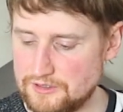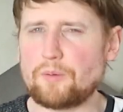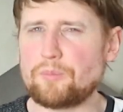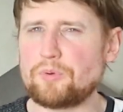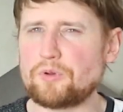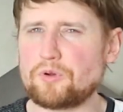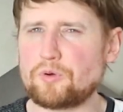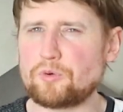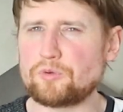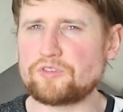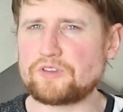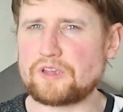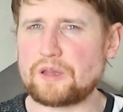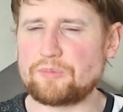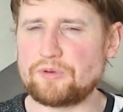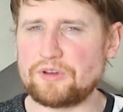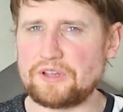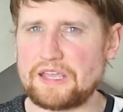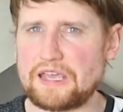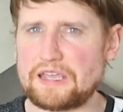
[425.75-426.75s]
I'll put a whole
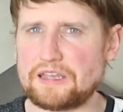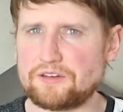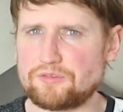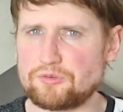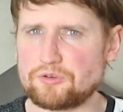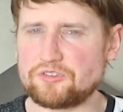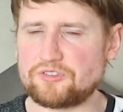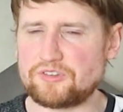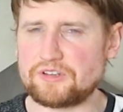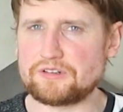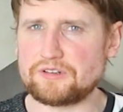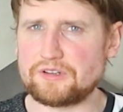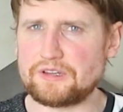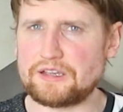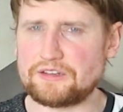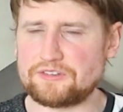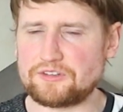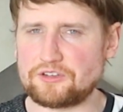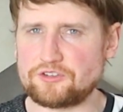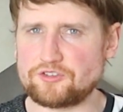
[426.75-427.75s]
separate guide for
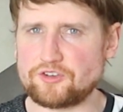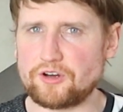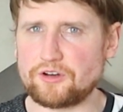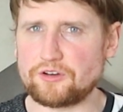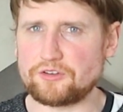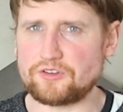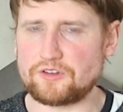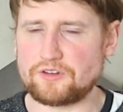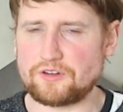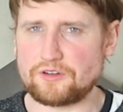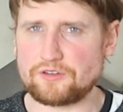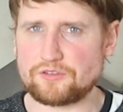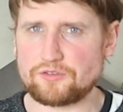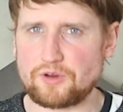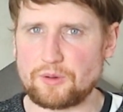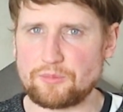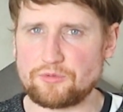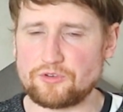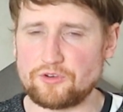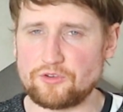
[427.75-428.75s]
sterilising jars in the
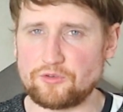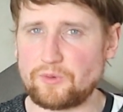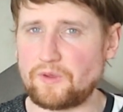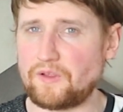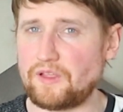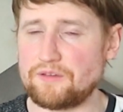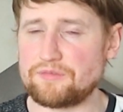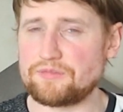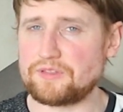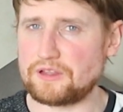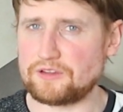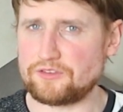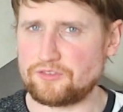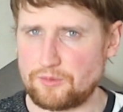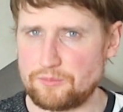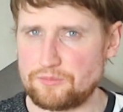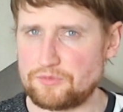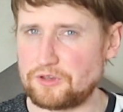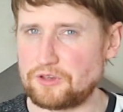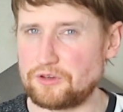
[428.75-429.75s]
description as well, if that's
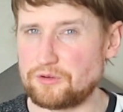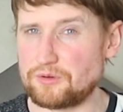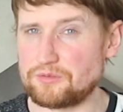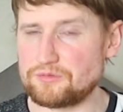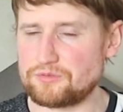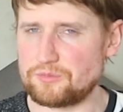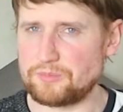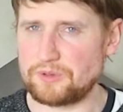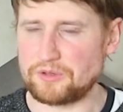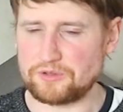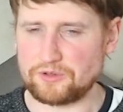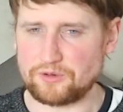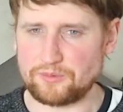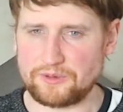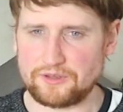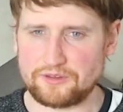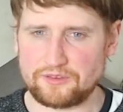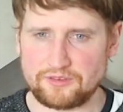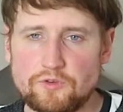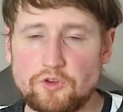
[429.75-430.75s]
something you're
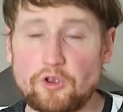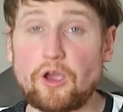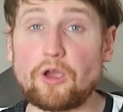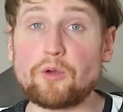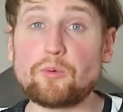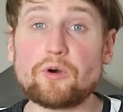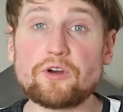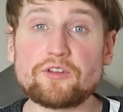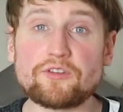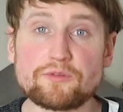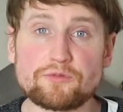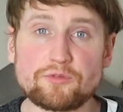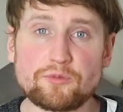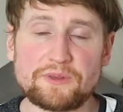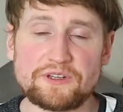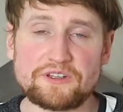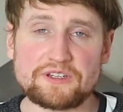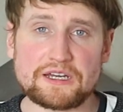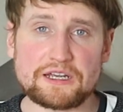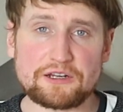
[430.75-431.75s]
unfamiliar with. So how was it
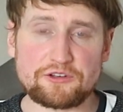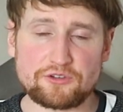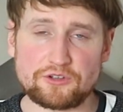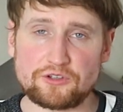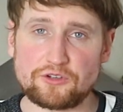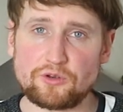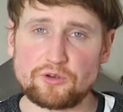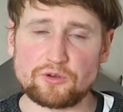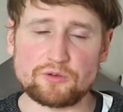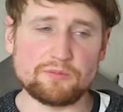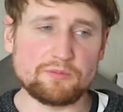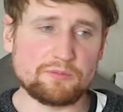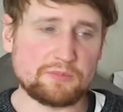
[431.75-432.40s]
for me to actually do?